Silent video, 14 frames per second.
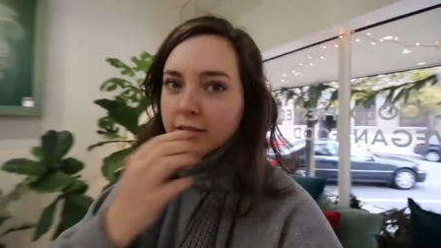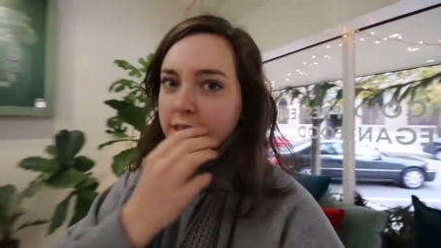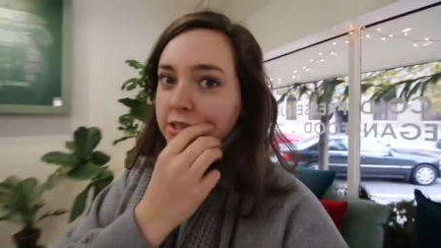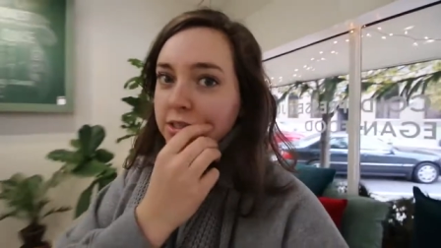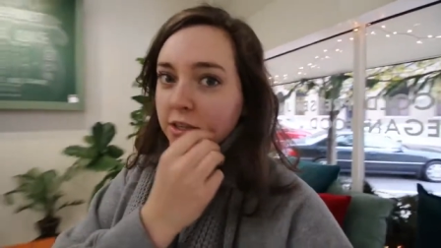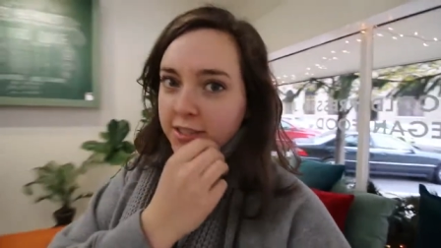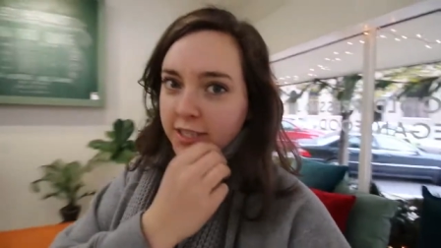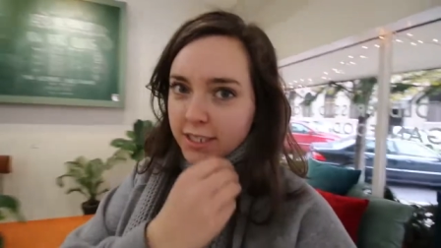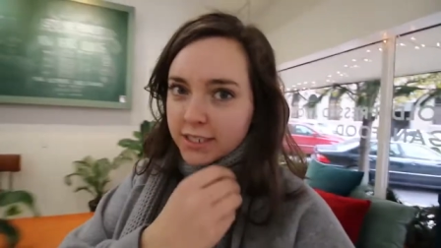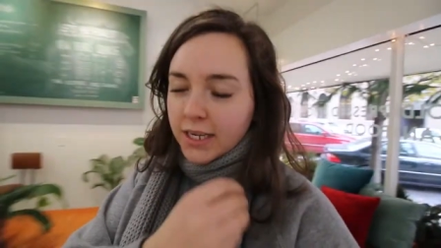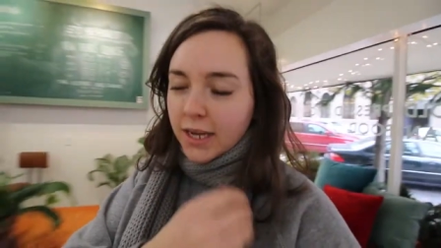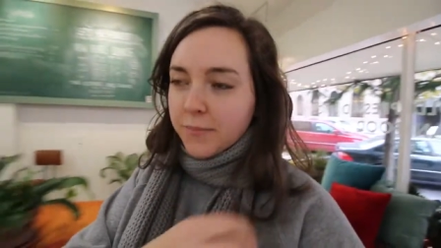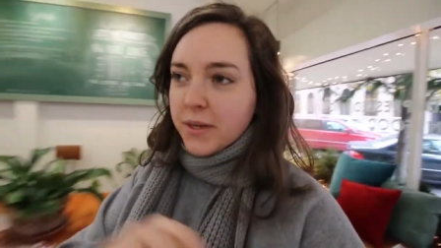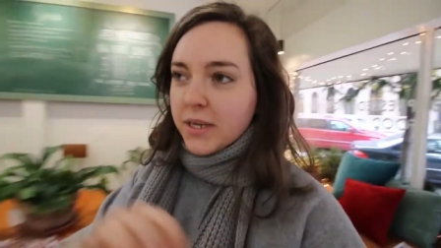this is our second
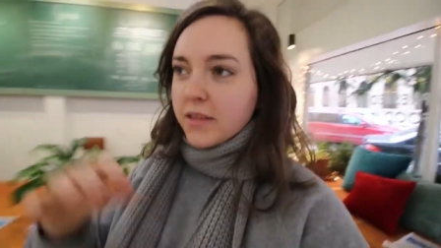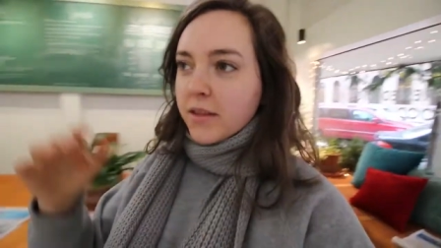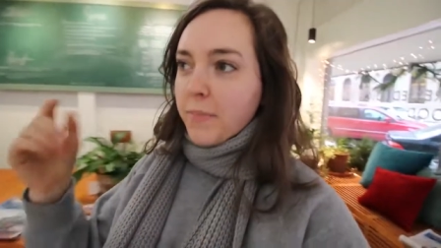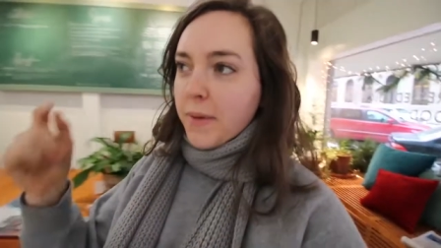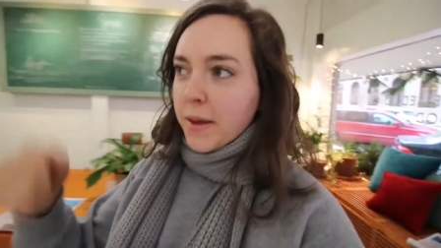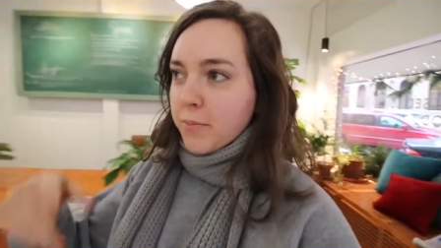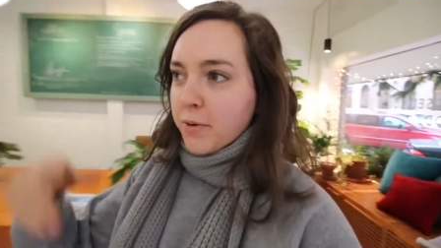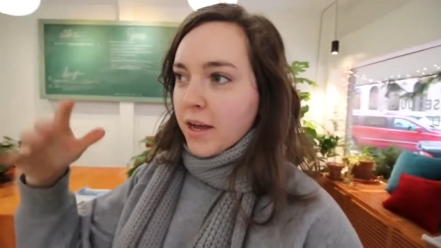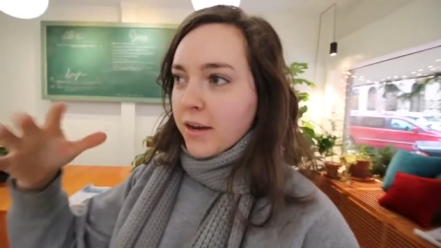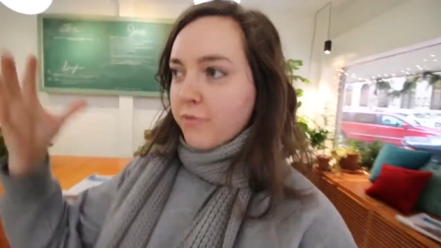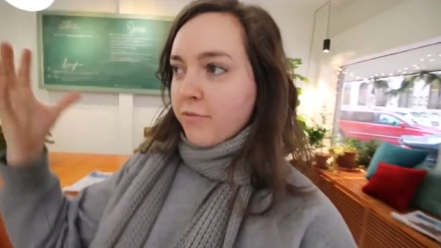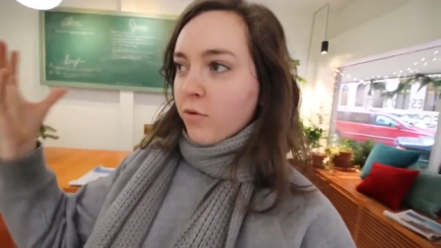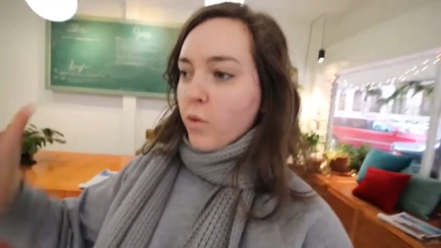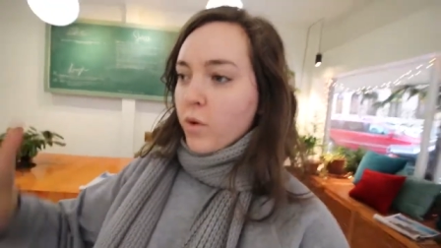time being in the paper
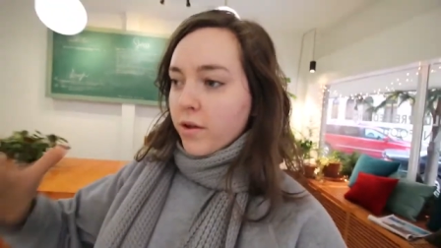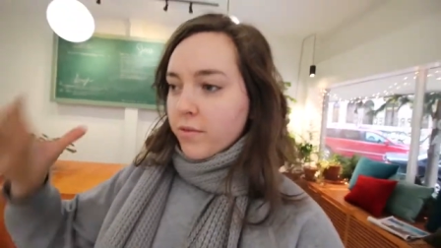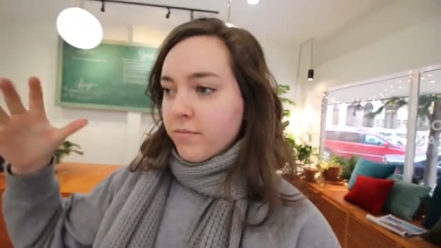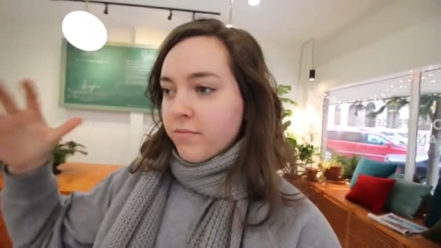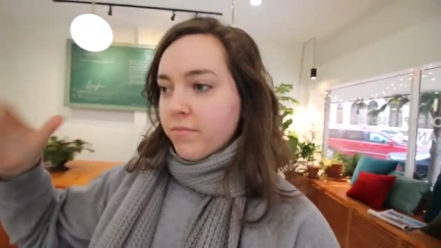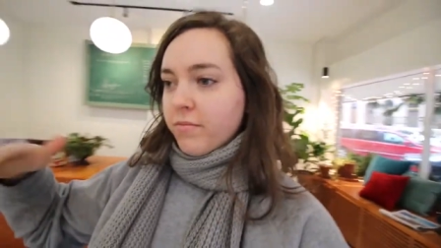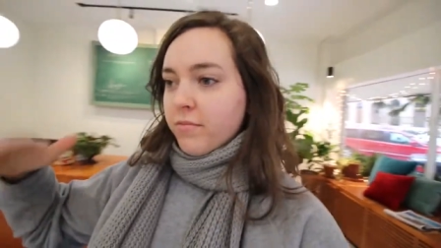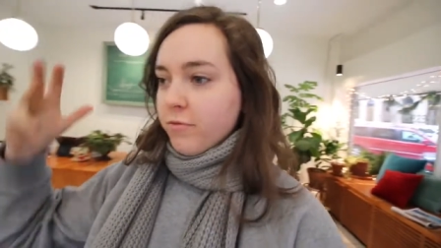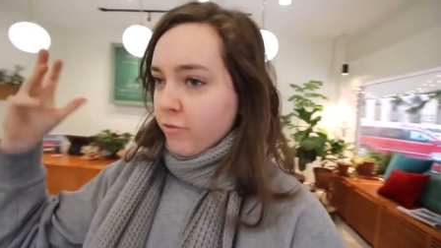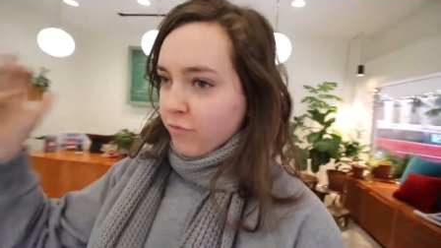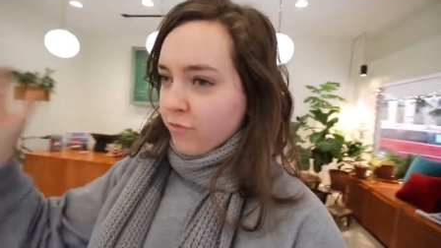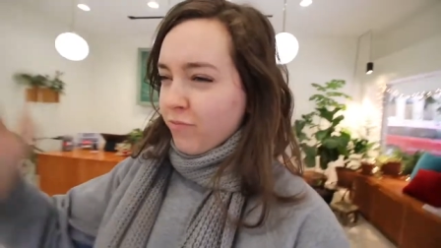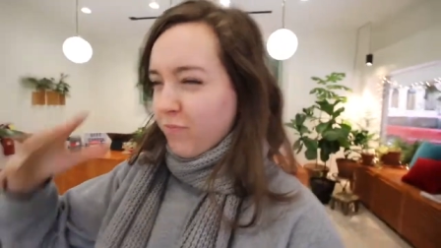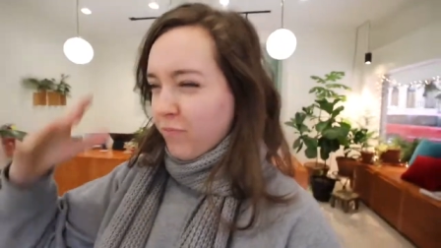kind of for
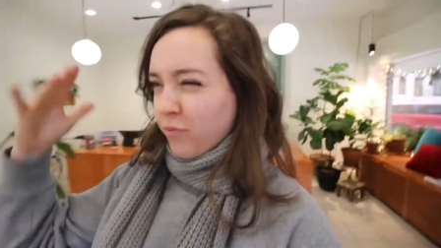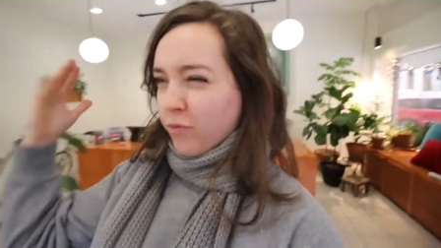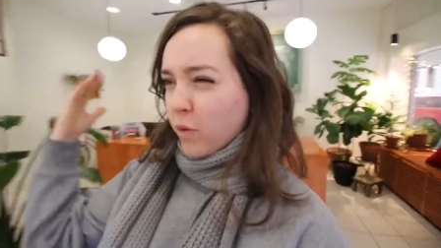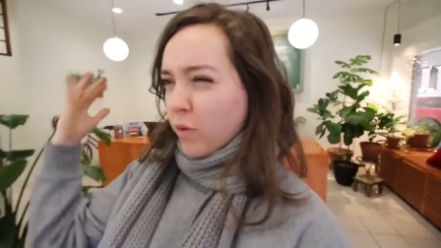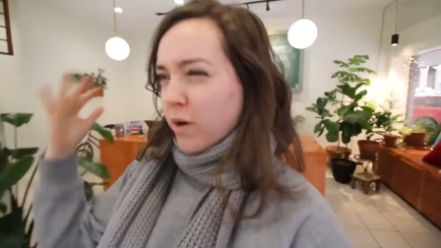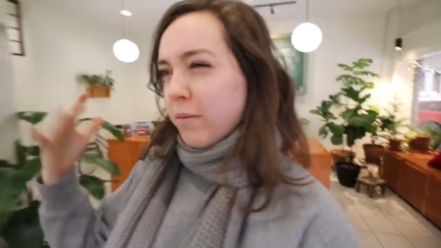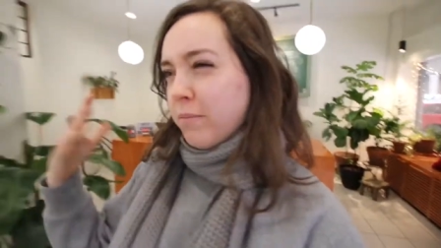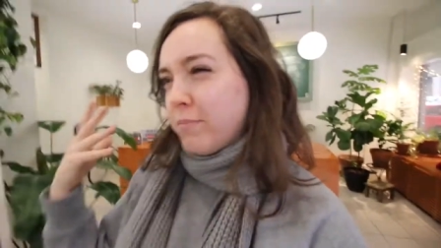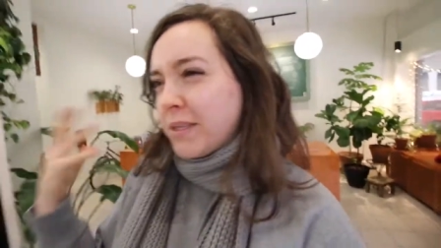a, for a